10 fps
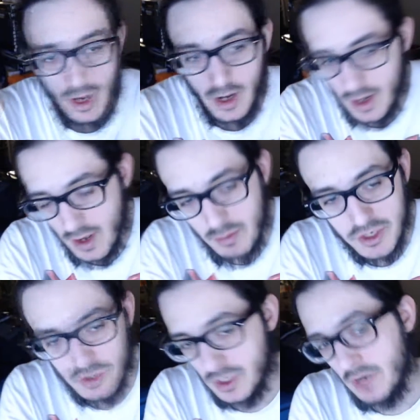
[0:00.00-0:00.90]
Uh,
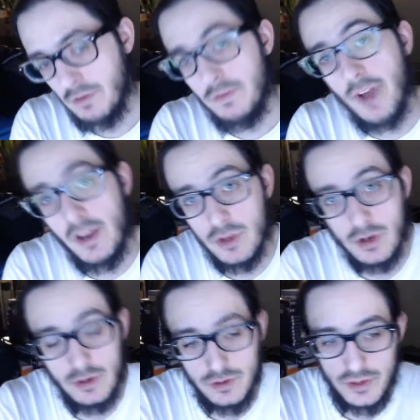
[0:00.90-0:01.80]
I've been doing it every
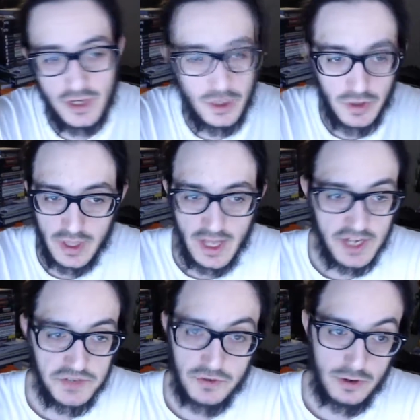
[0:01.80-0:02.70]
five years. I know they
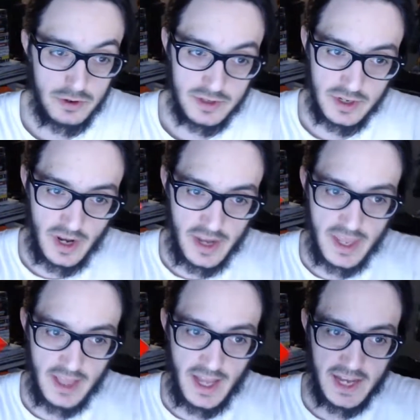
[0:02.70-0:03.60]
last for
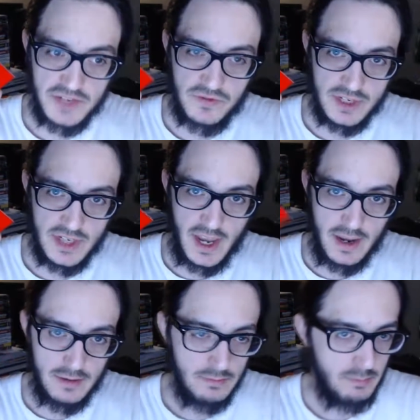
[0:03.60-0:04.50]
I, they last for
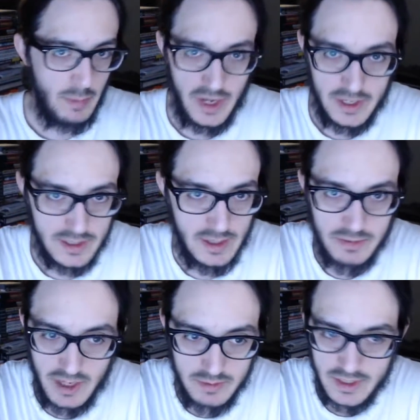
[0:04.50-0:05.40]
10, but
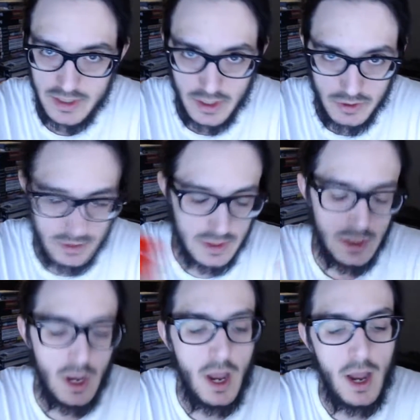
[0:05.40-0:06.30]
sometimes they don't.